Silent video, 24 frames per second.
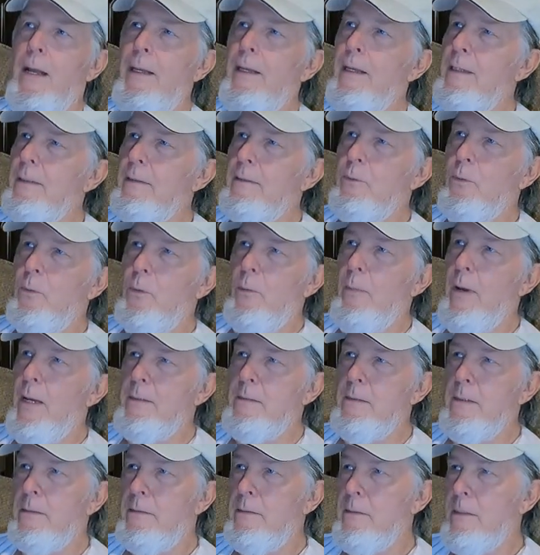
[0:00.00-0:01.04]
I guess, one of my
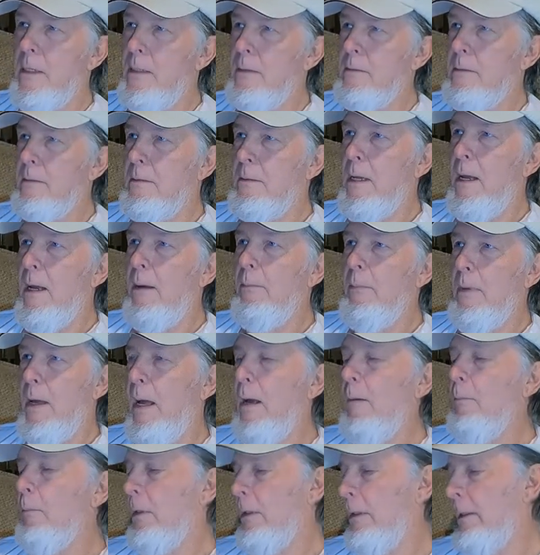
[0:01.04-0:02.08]
successes,
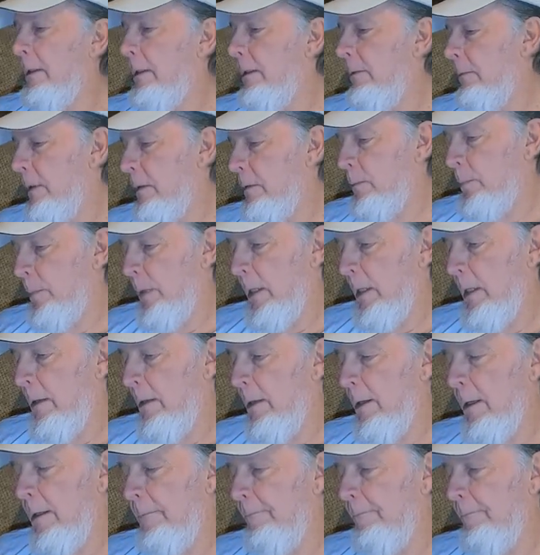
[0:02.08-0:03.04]
I believe, has been